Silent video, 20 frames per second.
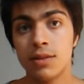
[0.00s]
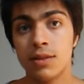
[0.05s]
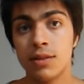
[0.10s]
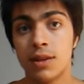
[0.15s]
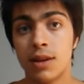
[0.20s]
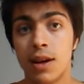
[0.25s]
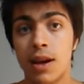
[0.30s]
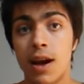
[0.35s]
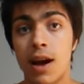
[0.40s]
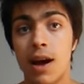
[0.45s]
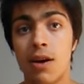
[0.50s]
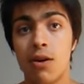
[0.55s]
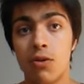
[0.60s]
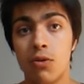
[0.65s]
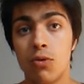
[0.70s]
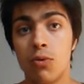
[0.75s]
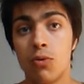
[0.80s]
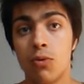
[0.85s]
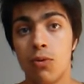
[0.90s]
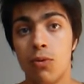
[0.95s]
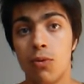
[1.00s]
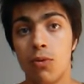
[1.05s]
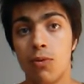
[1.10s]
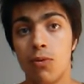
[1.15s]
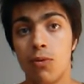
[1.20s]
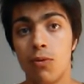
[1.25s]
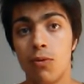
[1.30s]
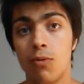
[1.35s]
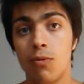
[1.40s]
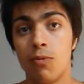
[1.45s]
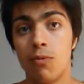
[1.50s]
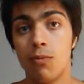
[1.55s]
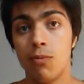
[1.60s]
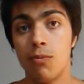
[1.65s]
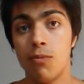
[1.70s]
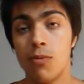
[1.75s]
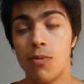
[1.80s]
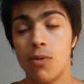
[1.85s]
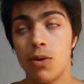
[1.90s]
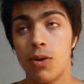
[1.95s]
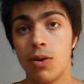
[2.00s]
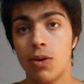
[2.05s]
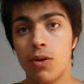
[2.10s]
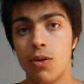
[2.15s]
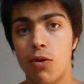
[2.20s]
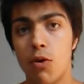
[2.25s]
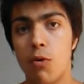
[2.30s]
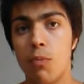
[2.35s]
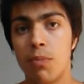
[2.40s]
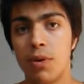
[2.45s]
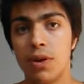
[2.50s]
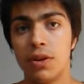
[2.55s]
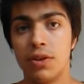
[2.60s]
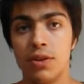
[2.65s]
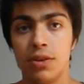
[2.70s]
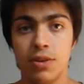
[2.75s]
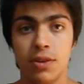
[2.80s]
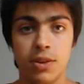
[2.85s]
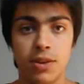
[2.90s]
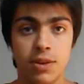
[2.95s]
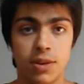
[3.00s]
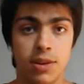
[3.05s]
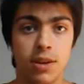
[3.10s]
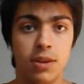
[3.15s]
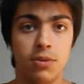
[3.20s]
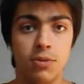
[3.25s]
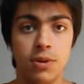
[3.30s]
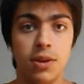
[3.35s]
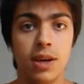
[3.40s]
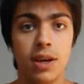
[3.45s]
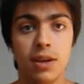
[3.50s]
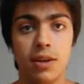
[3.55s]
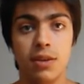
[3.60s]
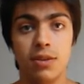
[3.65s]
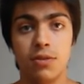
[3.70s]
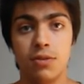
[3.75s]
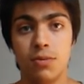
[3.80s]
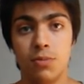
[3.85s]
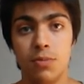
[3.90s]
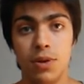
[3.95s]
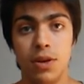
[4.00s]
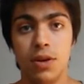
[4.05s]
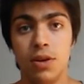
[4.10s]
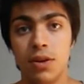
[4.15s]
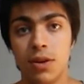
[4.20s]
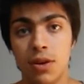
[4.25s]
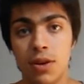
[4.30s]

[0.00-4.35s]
like how open can you get it to be.